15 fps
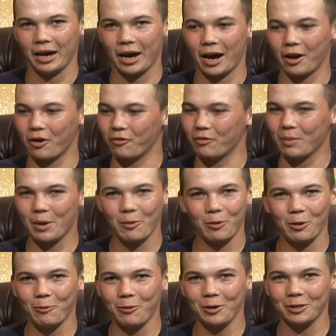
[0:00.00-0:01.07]
I don't remember
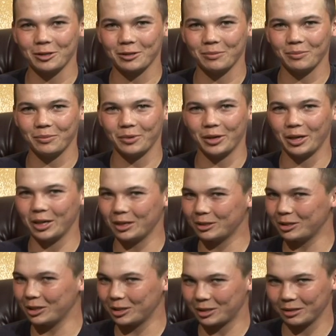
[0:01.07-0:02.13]
what it was, but it
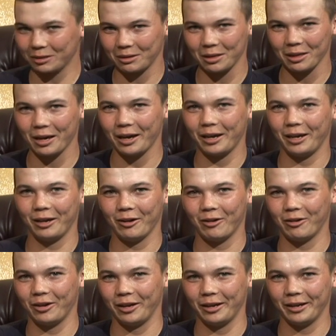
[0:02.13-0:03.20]
just, the light hit
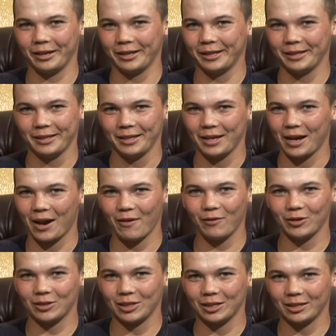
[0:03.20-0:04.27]
on, and ever
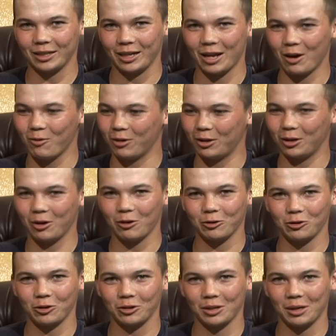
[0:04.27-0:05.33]
since then, I wanted to go to church.